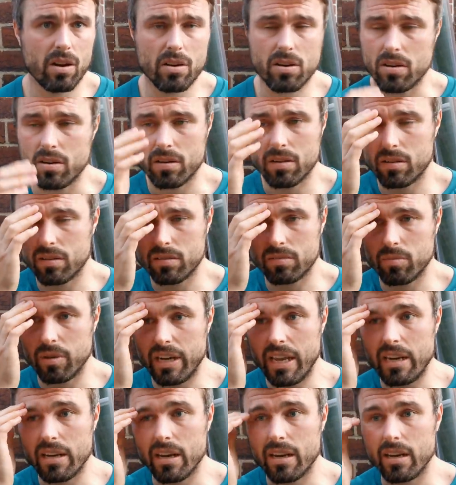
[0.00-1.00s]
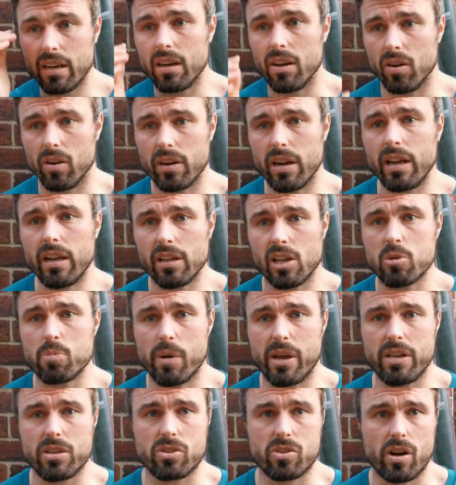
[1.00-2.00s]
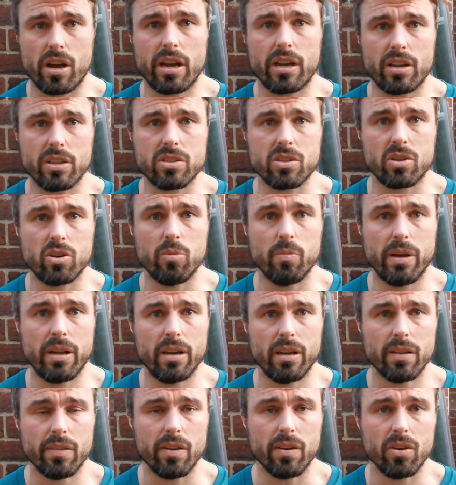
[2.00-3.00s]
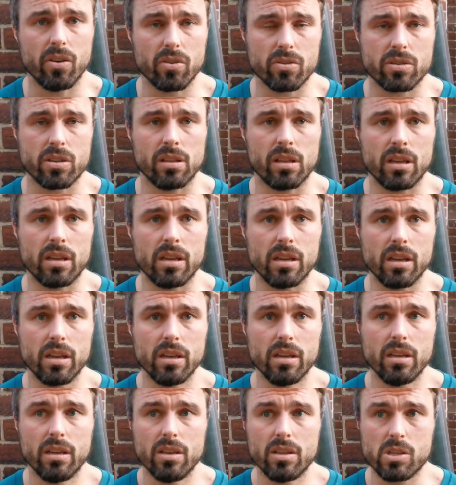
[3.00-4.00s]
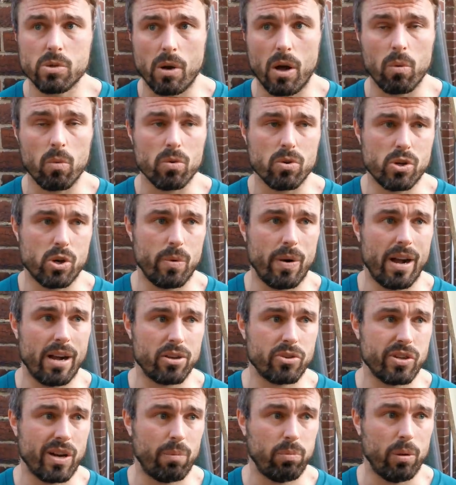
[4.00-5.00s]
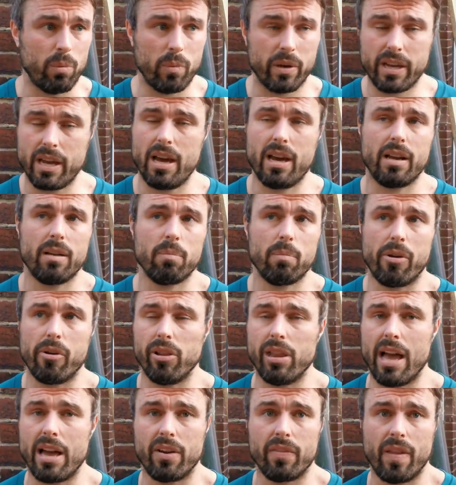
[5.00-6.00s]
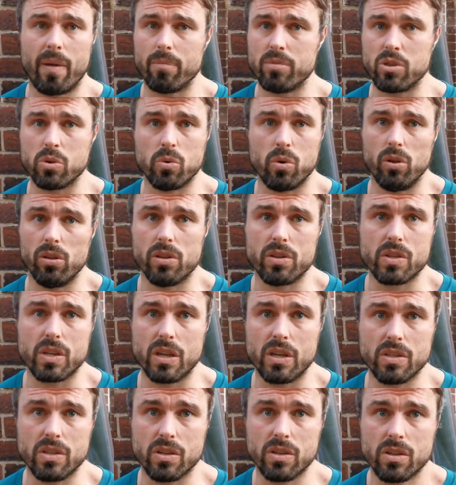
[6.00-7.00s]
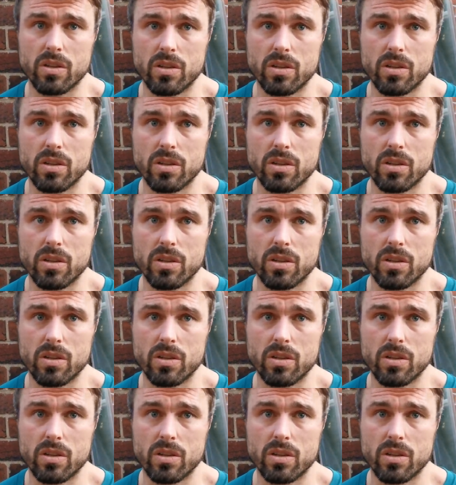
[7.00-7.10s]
No. We need an English-based striker to come in that knows the league to help Woodrow out and Chaplin. We can't be relying on them to all that season.